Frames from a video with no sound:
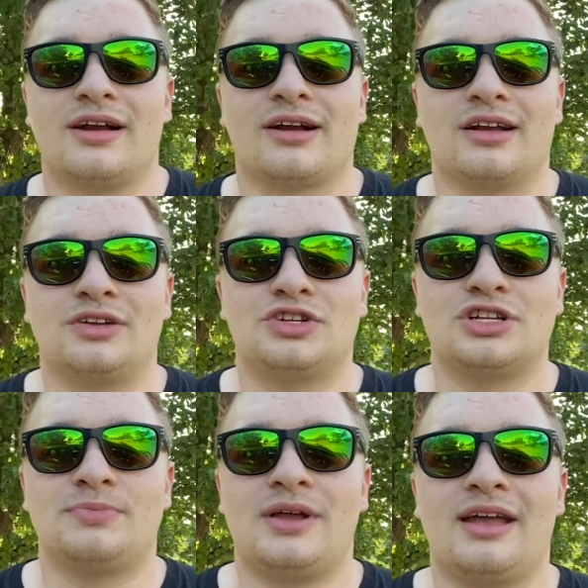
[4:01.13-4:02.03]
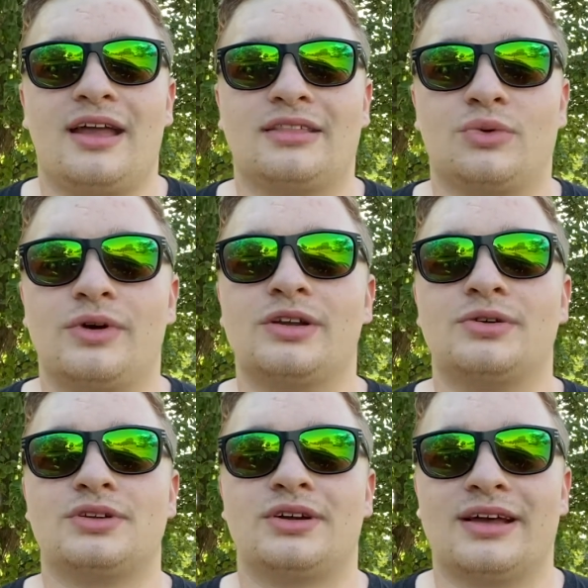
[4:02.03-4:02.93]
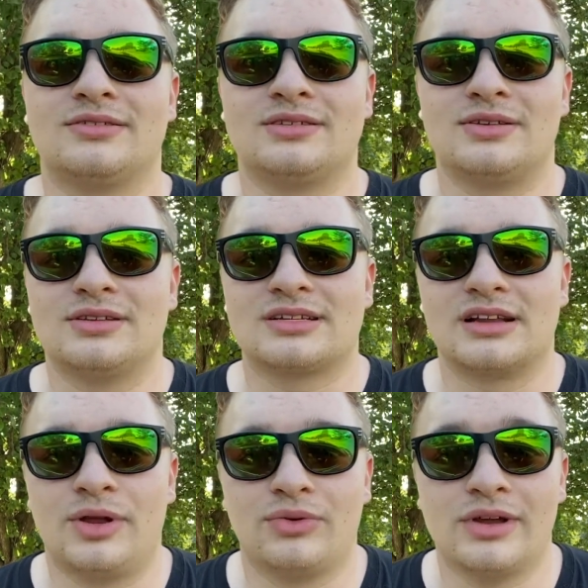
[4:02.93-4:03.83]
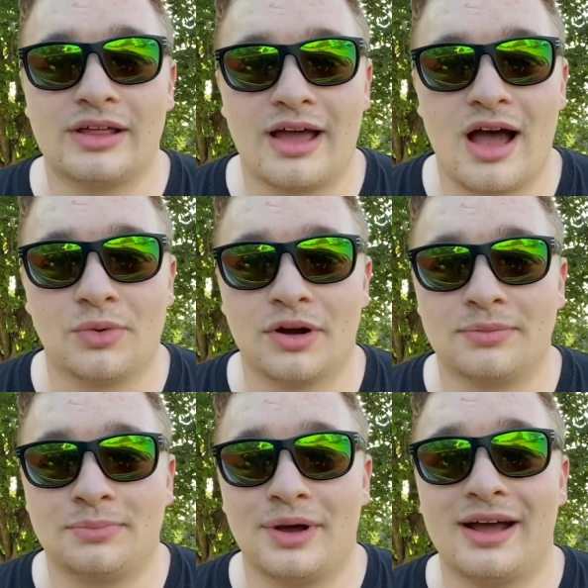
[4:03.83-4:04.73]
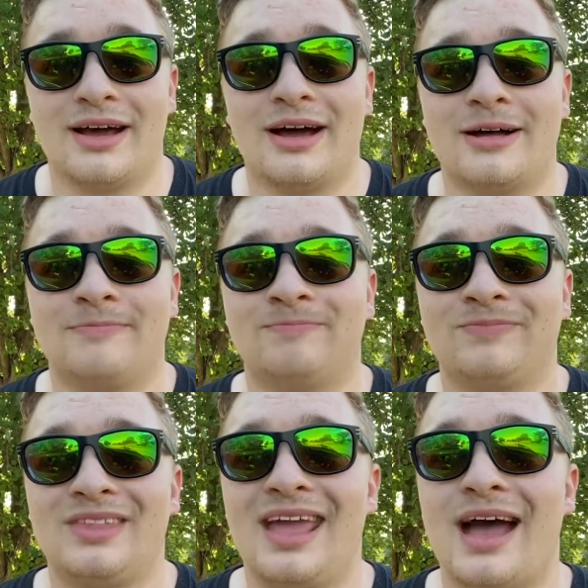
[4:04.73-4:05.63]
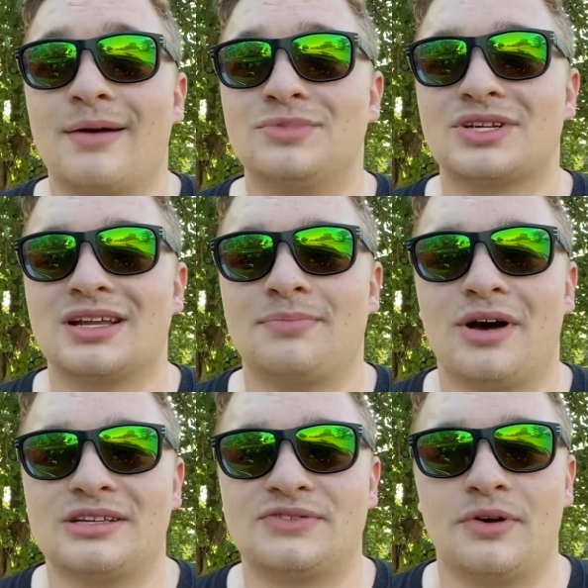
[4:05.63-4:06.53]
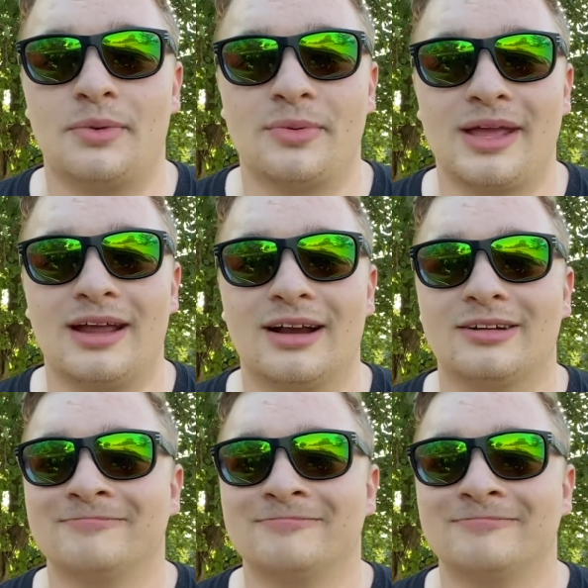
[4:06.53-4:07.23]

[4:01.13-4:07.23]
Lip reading: They're gonna judge me, and their windows are down, so this is gonna be really awkward. But yeah, I'm just gonna pause for a moment here.